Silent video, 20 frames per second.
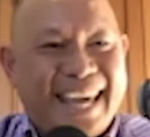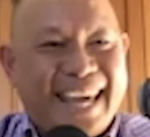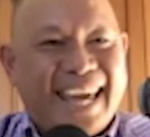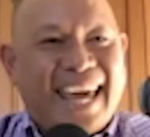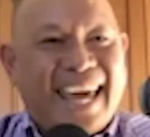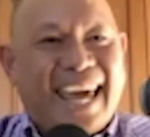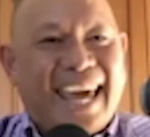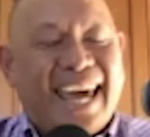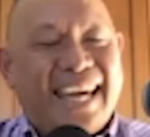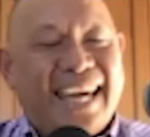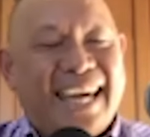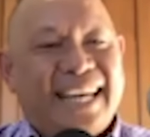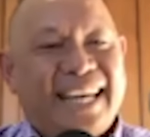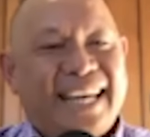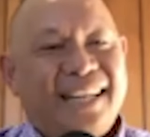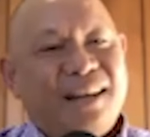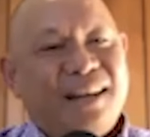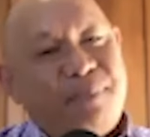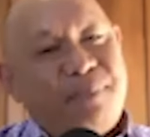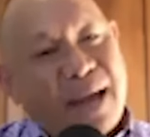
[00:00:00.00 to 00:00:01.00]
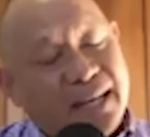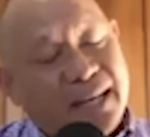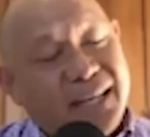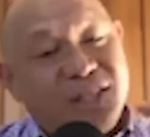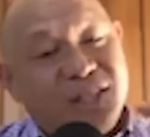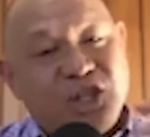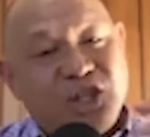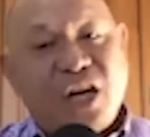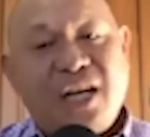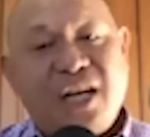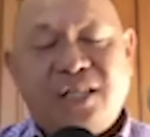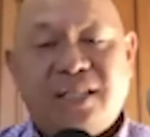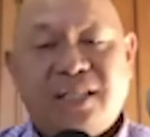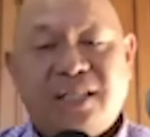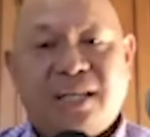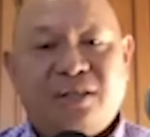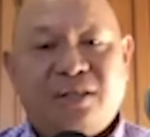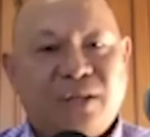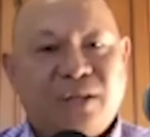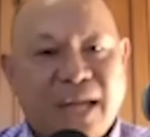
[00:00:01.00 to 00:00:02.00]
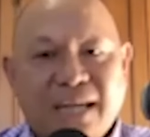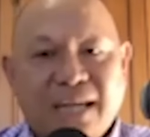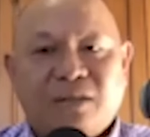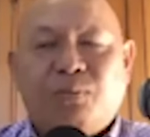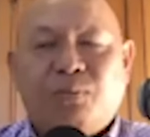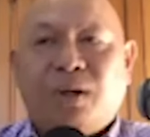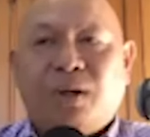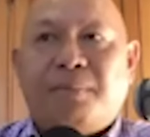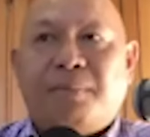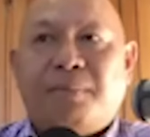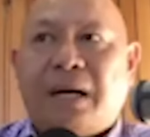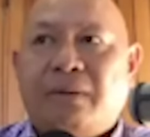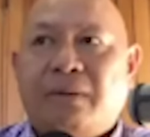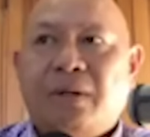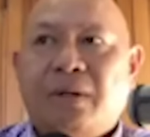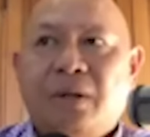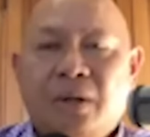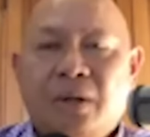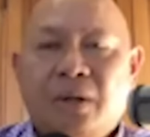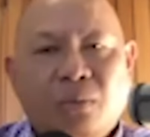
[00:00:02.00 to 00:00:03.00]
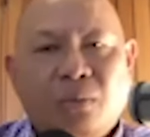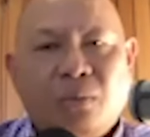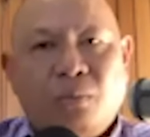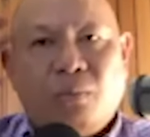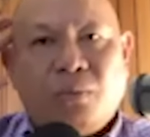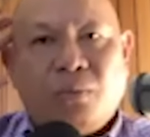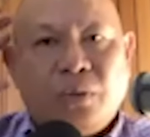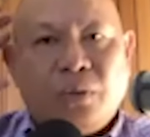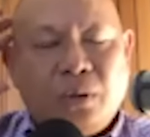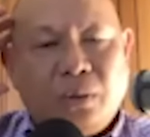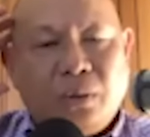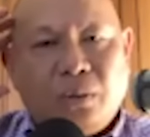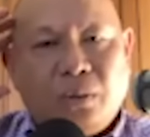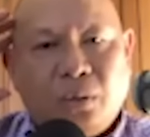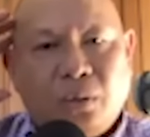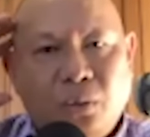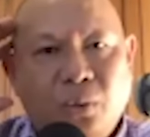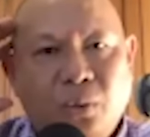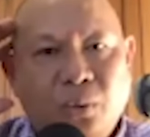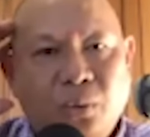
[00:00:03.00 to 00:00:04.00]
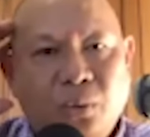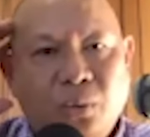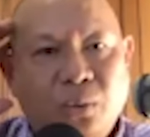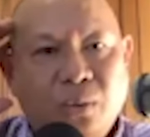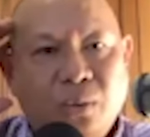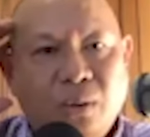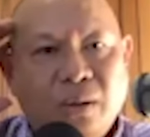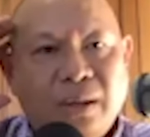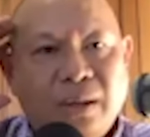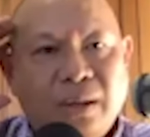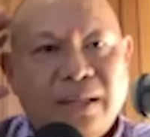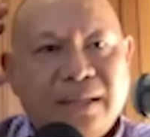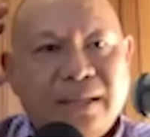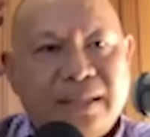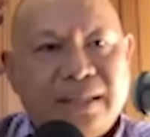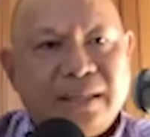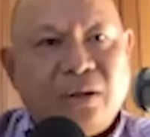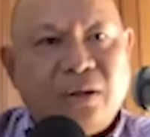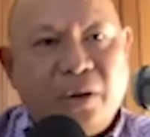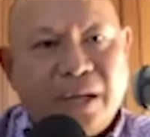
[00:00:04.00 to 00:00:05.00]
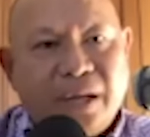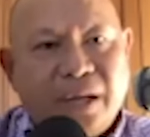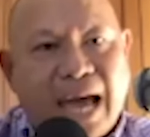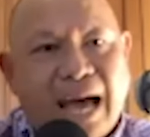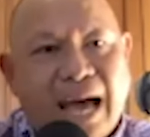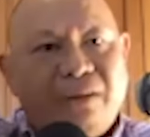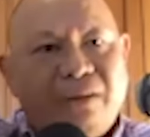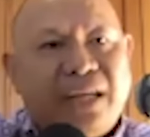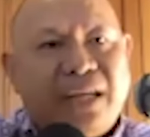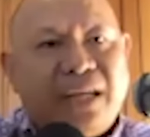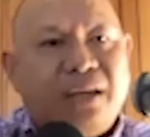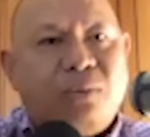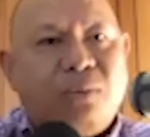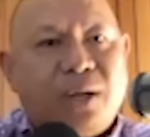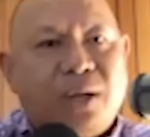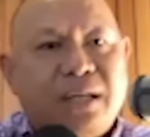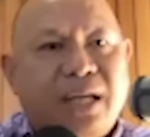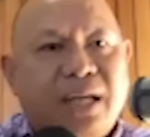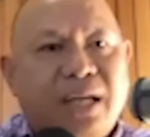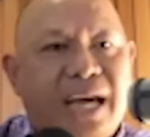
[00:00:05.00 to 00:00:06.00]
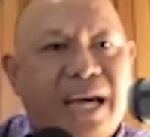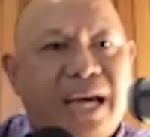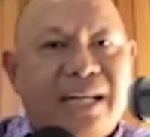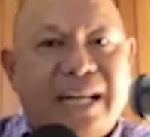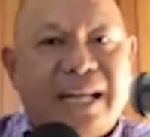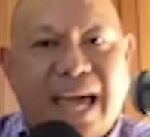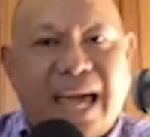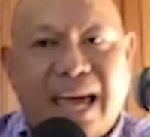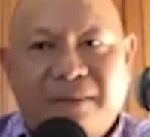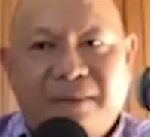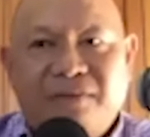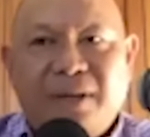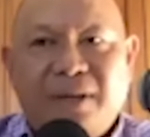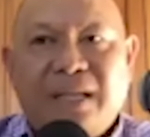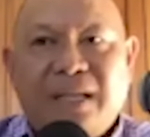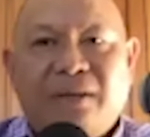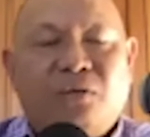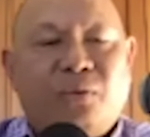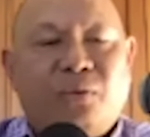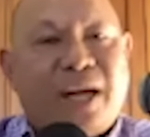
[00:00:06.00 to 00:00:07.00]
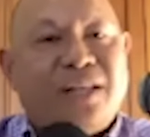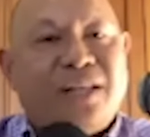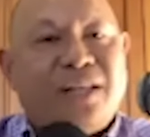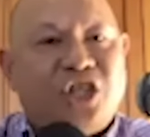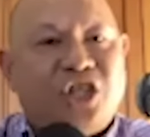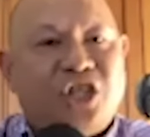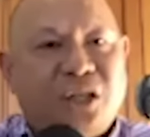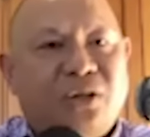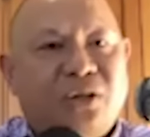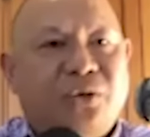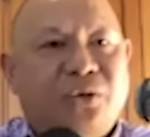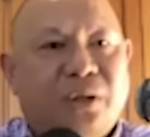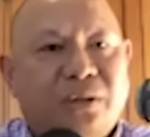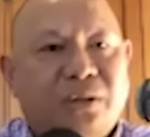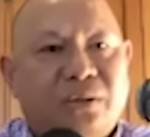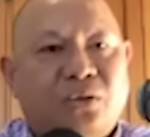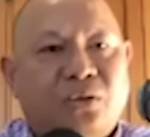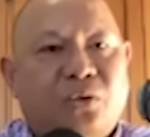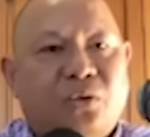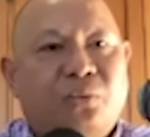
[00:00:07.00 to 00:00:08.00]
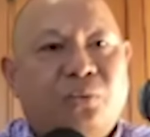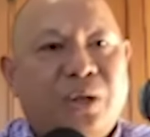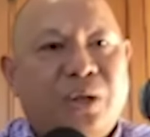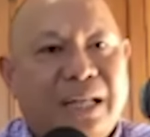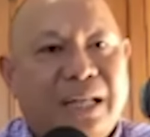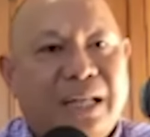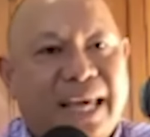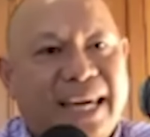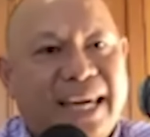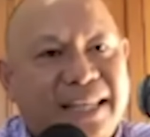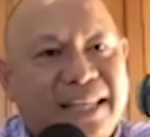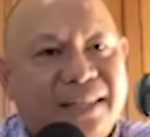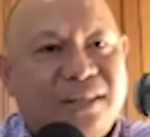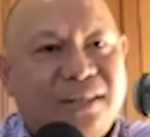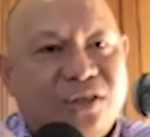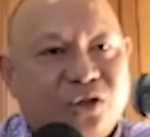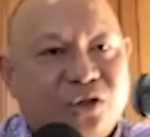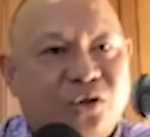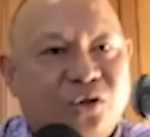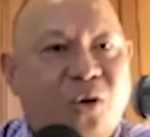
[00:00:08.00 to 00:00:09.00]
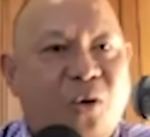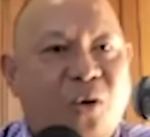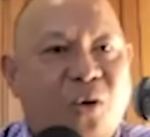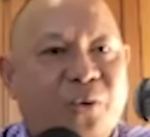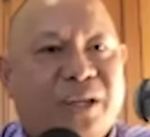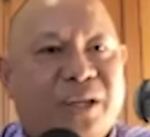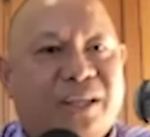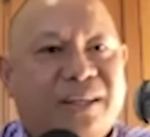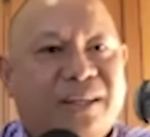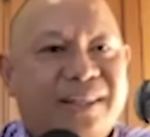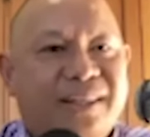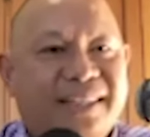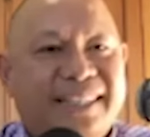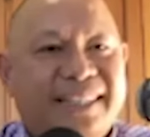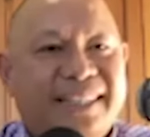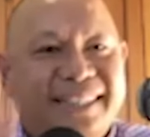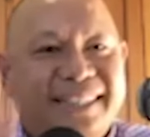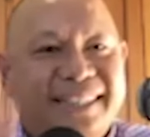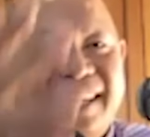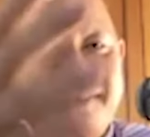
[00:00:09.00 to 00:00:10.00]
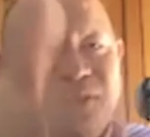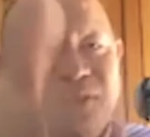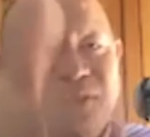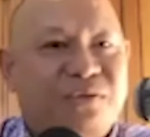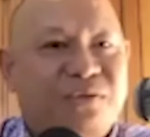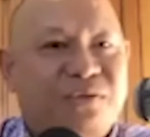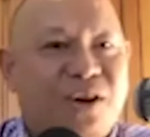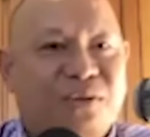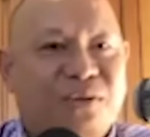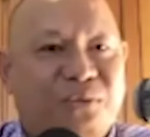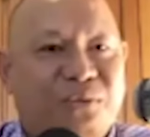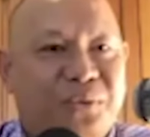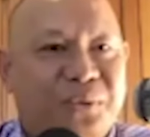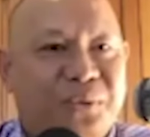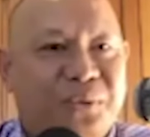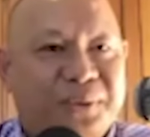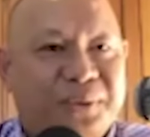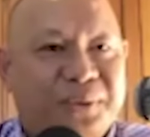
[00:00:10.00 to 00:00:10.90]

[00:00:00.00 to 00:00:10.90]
And apparently it changed. He says, yes, what about you going out here one day and having grandchildren to relate the story that you've gone through?